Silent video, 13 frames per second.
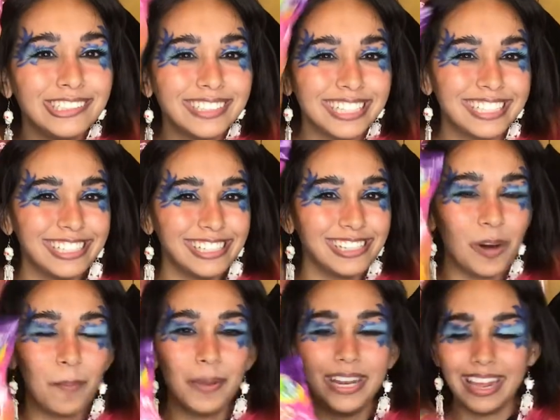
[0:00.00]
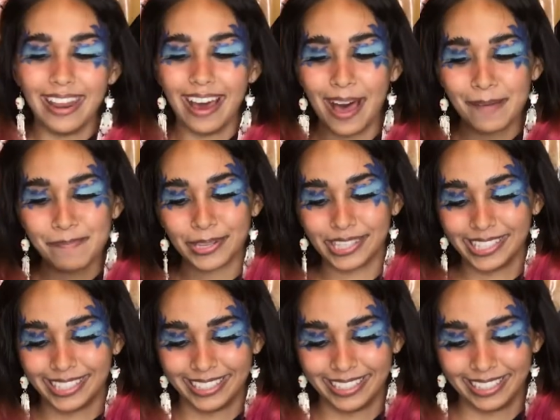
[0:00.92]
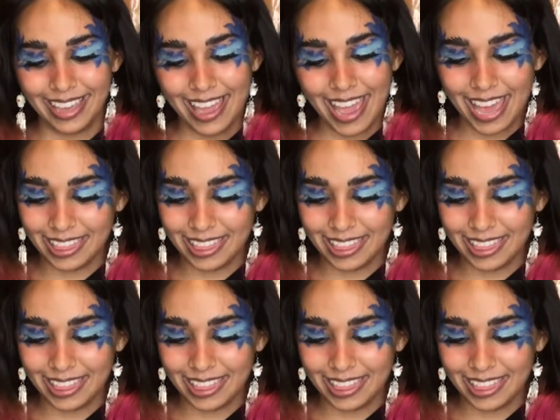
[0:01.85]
let's open it up.